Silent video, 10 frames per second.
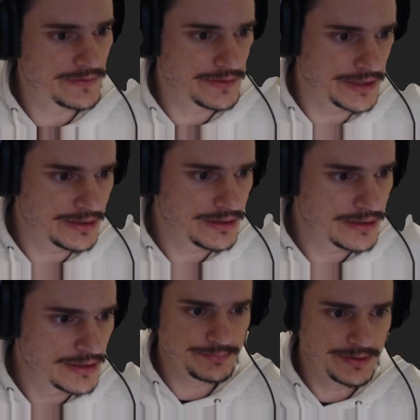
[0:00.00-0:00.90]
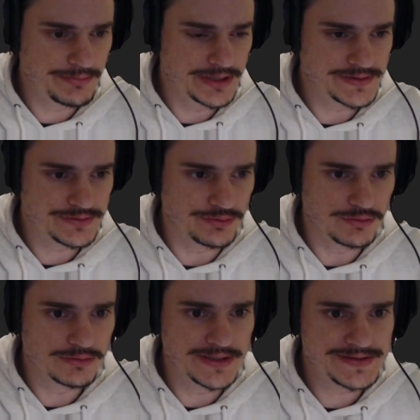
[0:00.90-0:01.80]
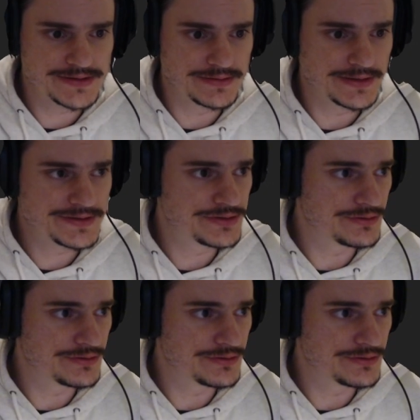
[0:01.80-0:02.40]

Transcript: Okay. Pip install. Let's